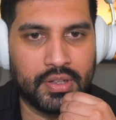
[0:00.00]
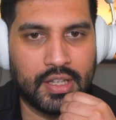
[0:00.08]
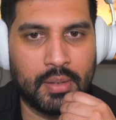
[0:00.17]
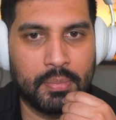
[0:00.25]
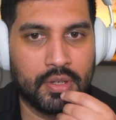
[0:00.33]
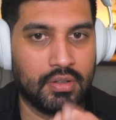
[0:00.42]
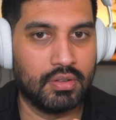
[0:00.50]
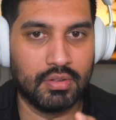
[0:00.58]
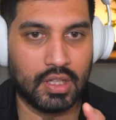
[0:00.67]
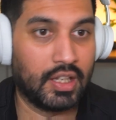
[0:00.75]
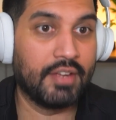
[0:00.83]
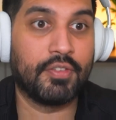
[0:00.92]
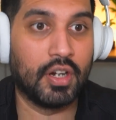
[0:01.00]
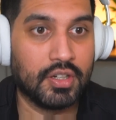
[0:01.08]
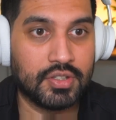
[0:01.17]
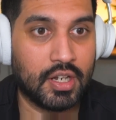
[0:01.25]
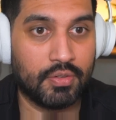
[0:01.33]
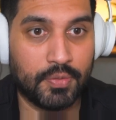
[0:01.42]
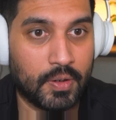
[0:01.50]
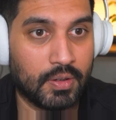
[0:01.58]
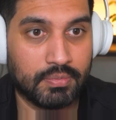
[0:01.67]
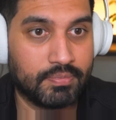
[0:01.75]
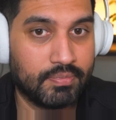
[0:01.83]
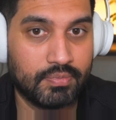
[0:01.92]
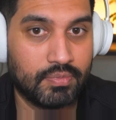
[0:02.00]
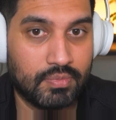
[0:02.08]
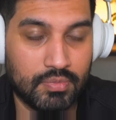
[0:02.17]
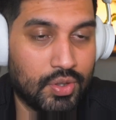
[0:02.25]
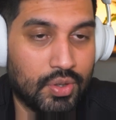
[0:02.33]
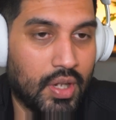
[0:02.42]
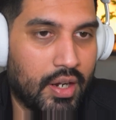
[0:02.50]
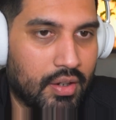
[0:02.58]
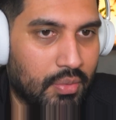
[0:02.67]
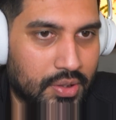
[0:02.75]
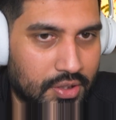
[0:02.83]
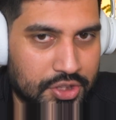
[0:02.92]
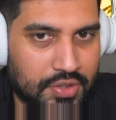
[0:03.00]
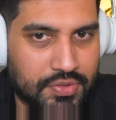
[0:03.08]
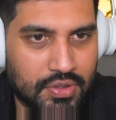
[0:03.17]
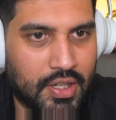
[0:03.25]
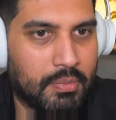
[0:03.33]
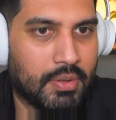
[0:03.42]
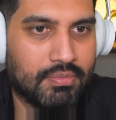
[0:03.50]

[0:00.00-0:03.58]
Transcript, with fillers: like that but the lifeguards there for i don't know what their shifts are like but